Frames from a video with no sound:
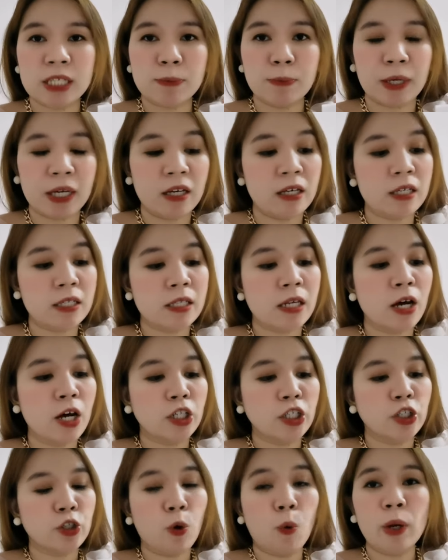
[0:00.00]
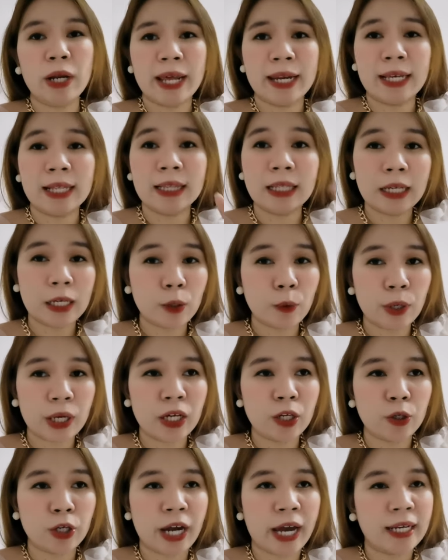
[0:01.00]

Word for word: It's because you don't want any liquid or